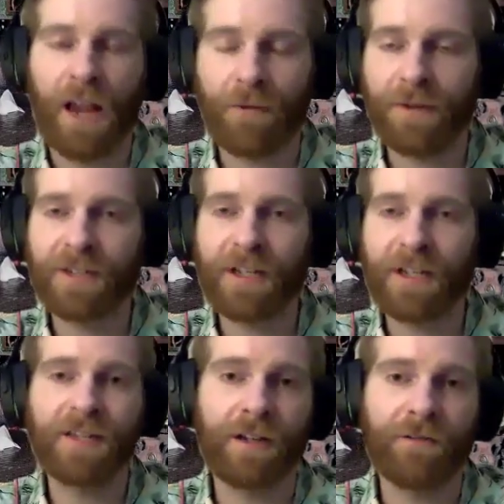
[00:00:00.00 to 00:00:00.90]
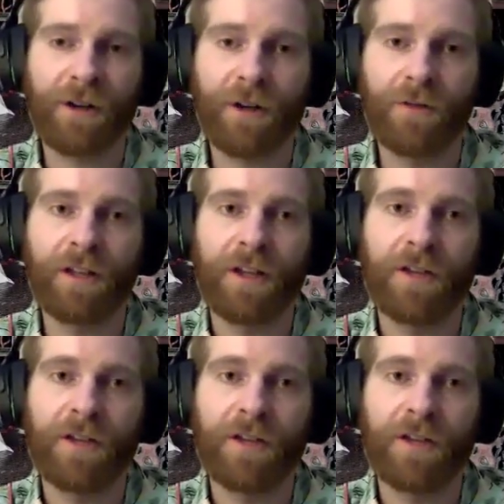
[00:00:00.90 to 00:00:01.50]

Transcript: Everyone's got a cell phone.